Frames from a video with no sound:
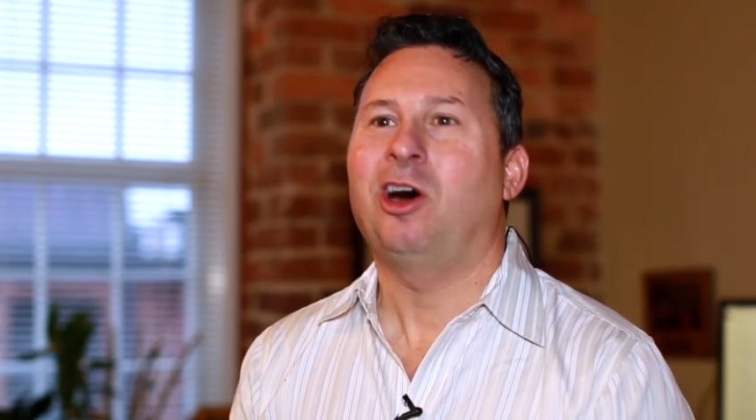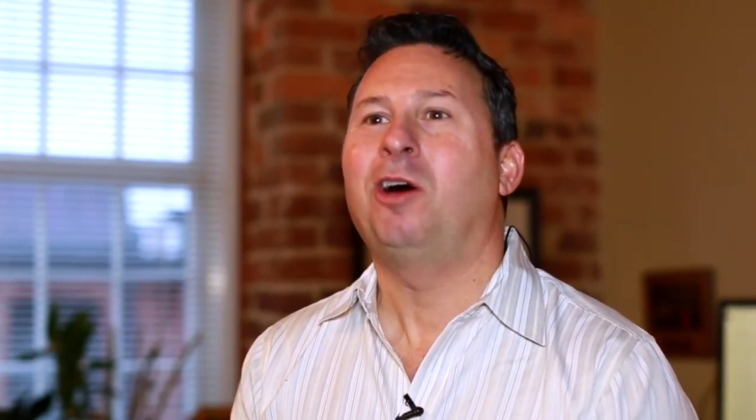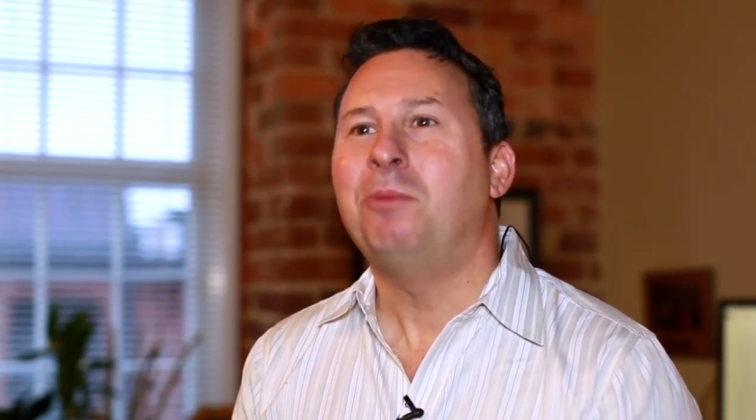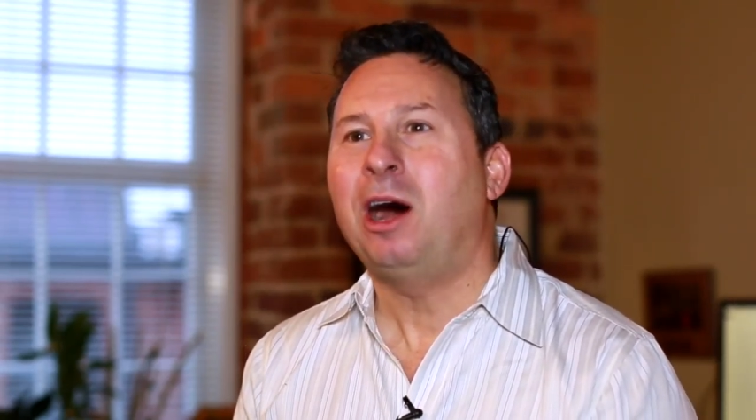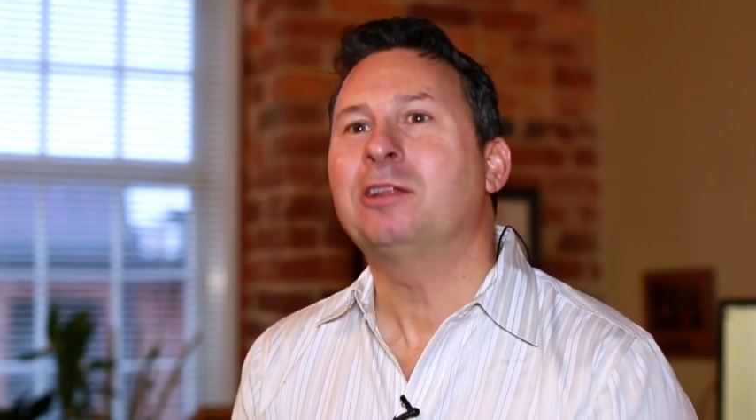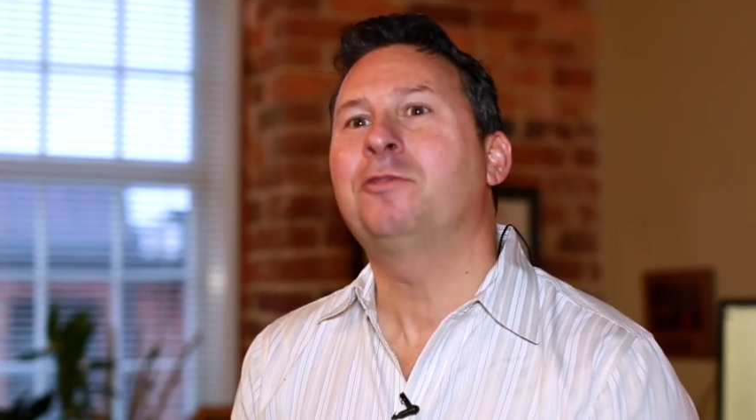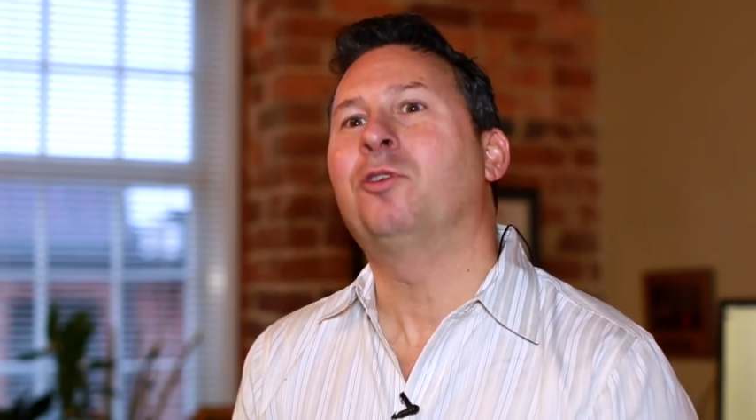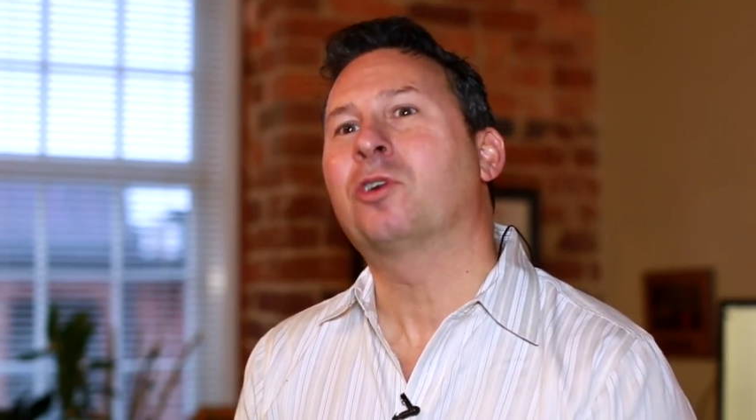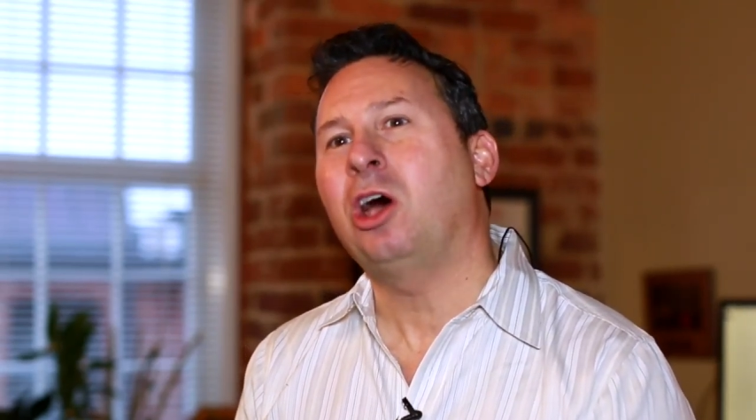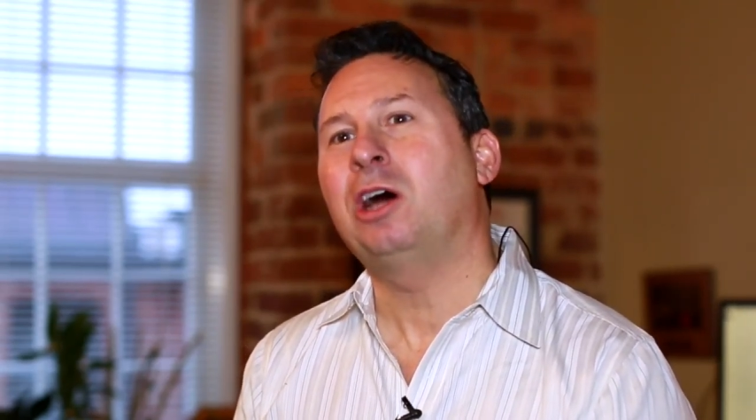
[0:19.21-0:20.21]
Our model
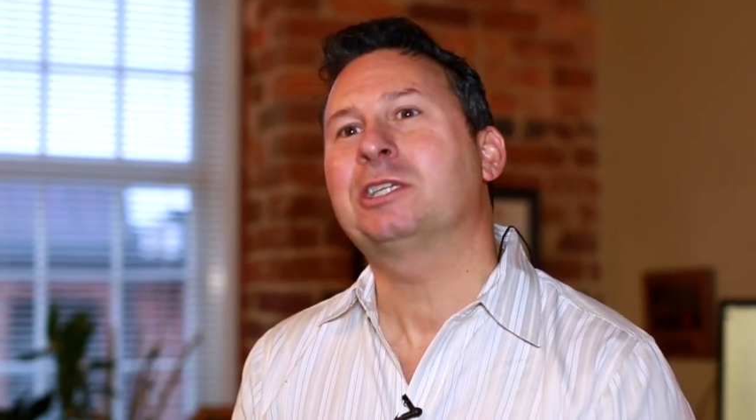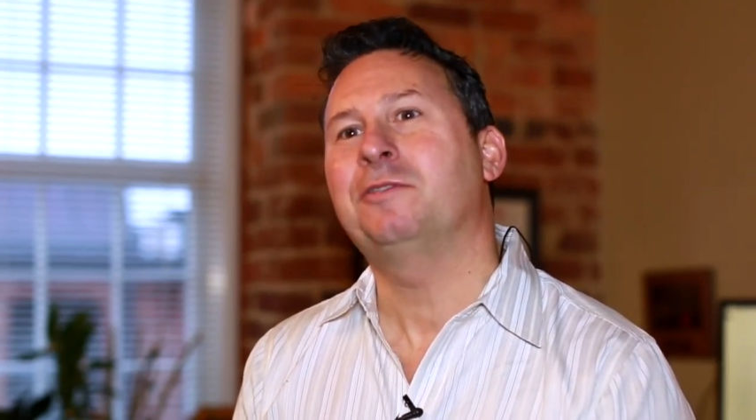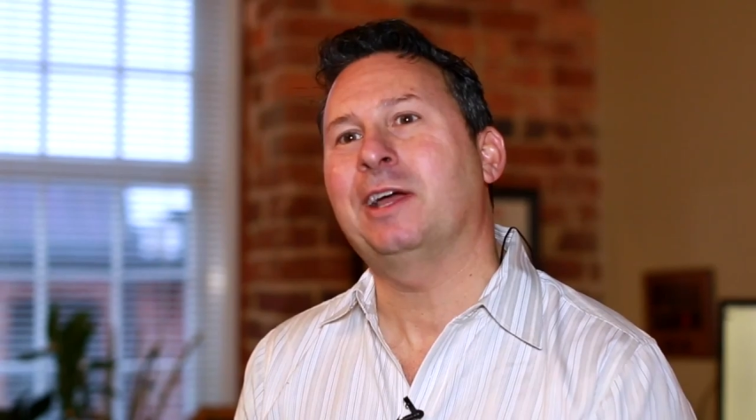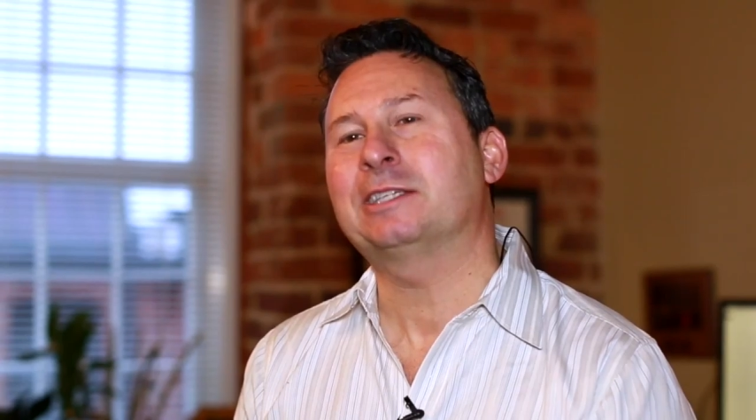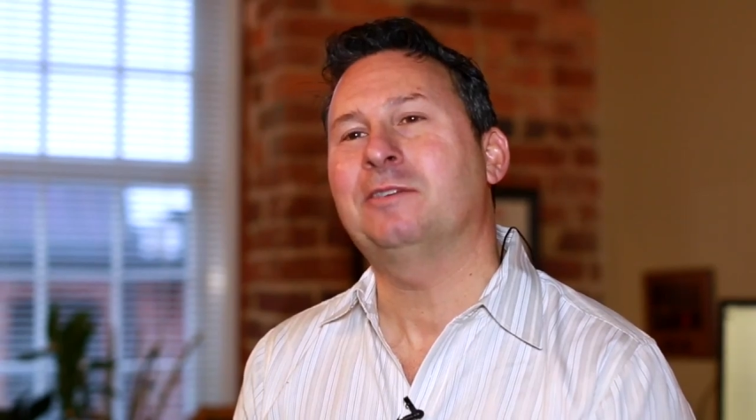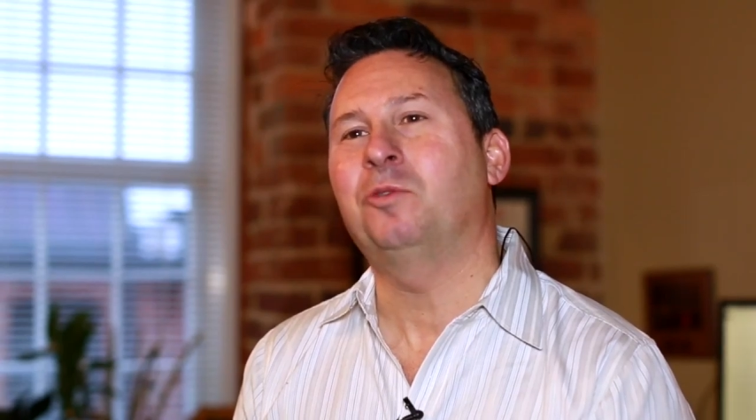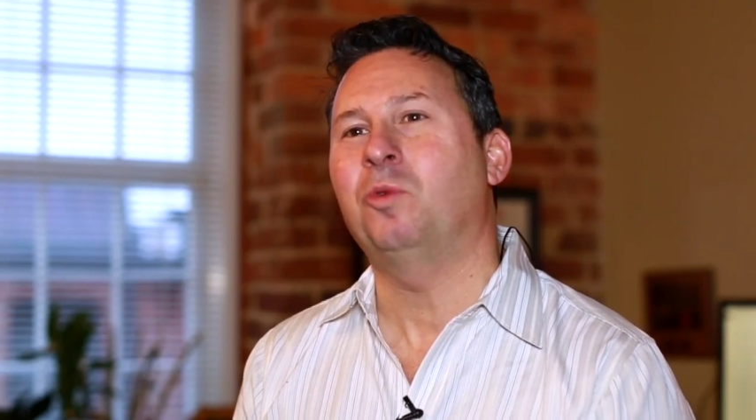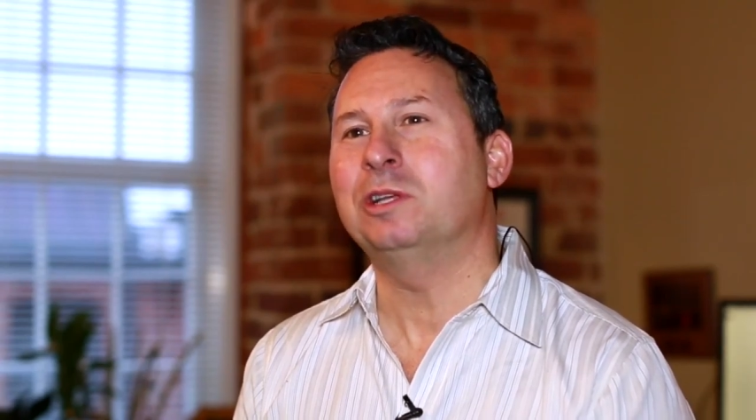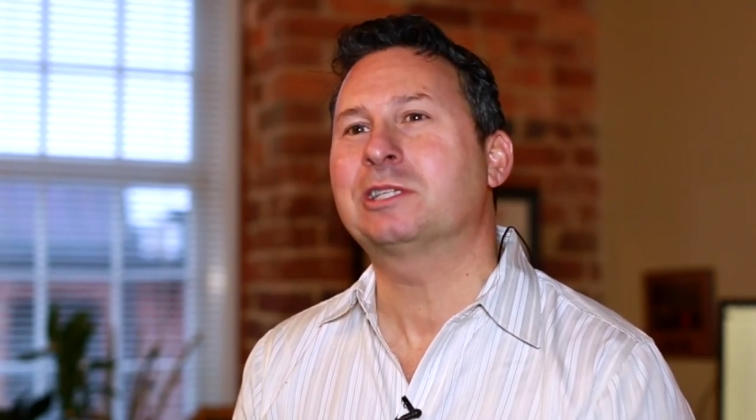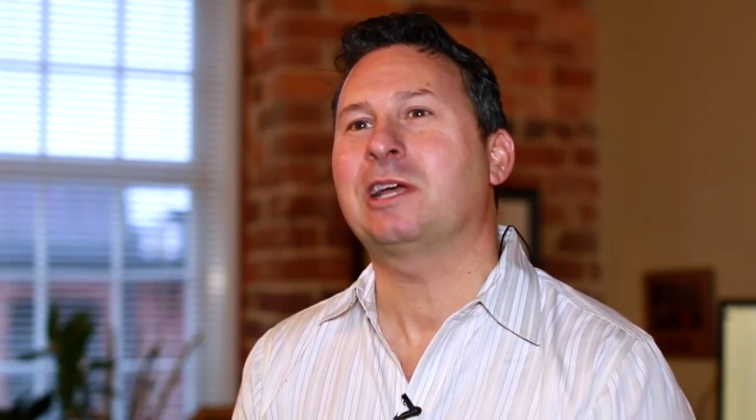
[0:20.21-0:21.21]
for
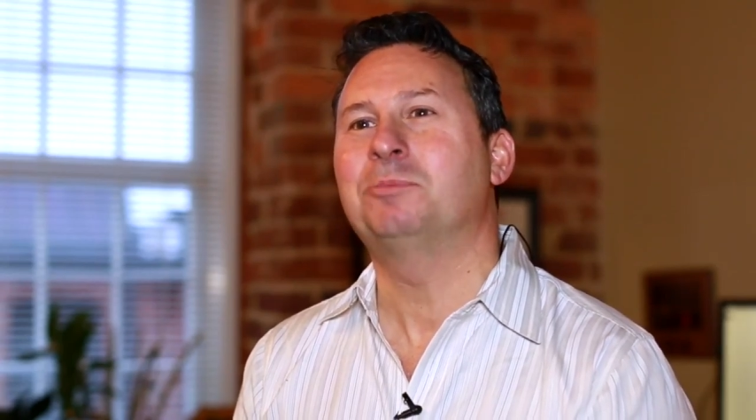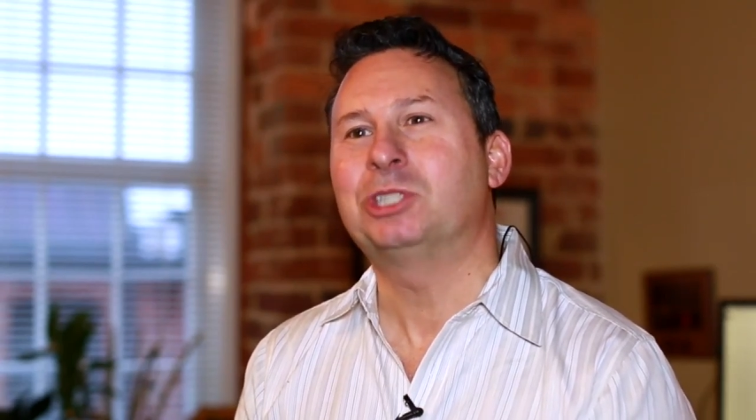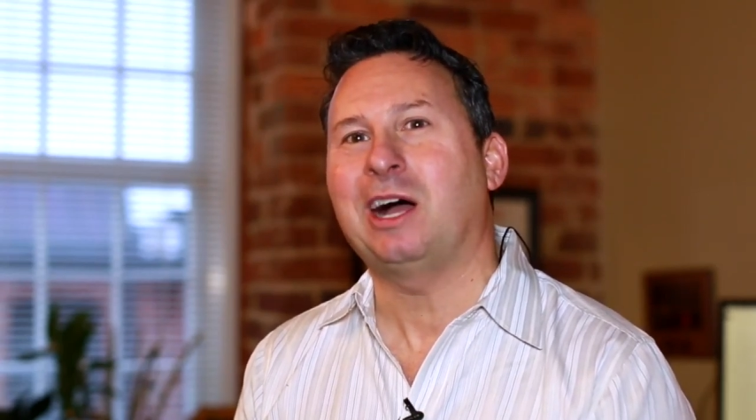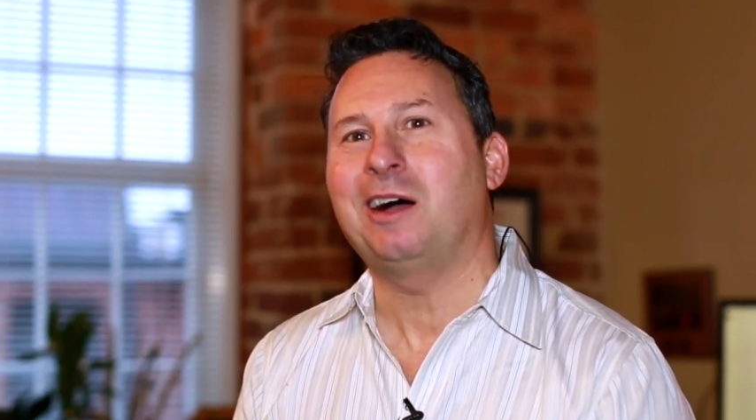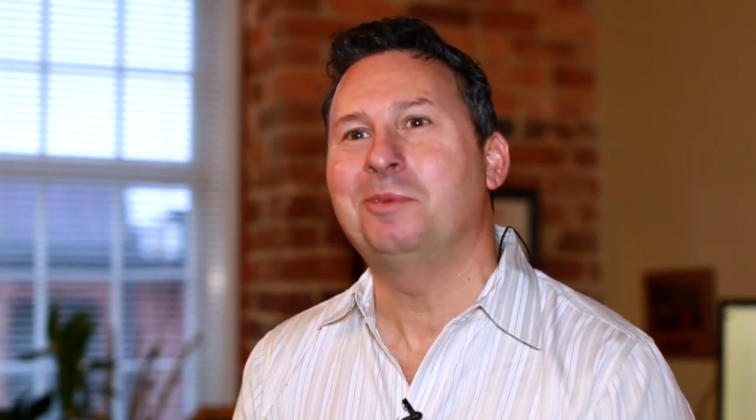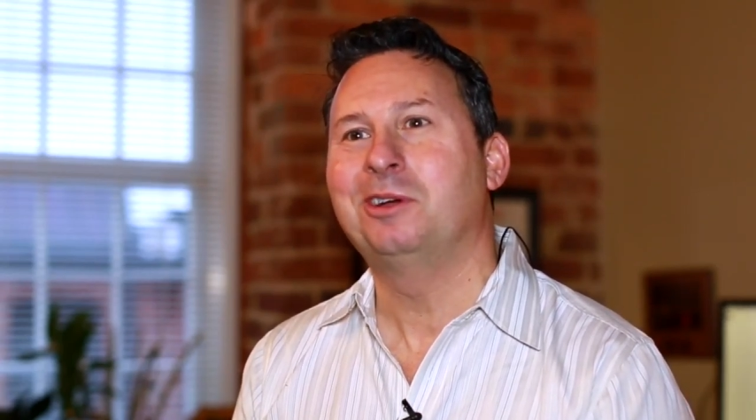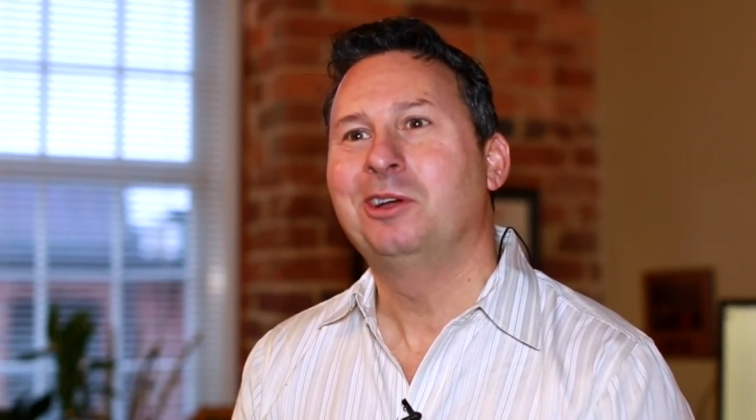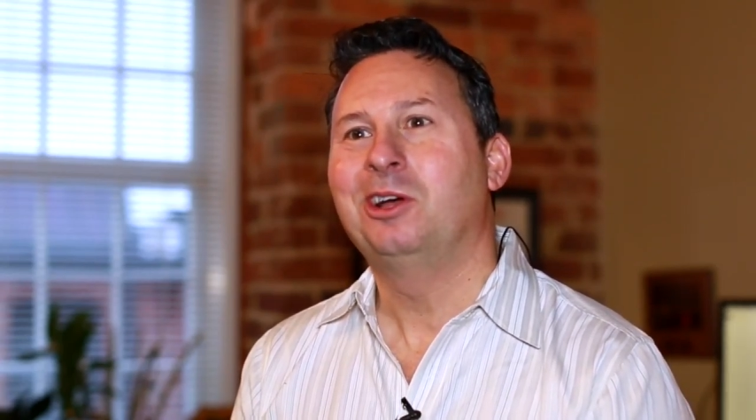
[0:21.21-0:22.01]
cost-effective, one-stop shop,